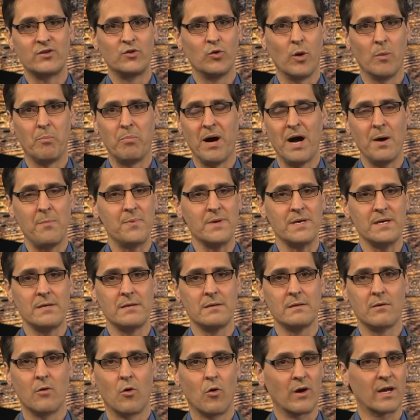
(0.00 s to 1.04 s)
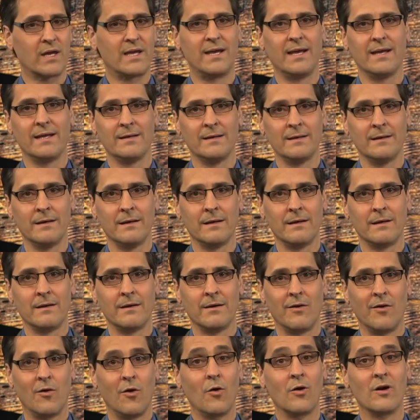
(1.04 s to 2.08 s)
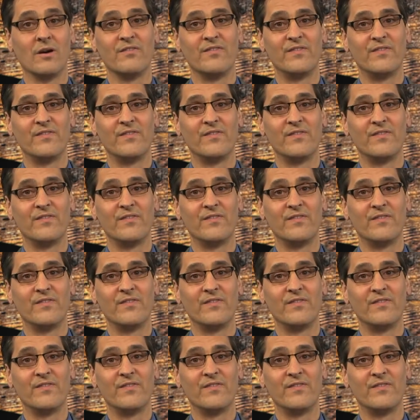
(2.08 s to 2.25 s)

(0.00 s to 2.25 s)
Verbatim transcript: to a puppy or a kitten or a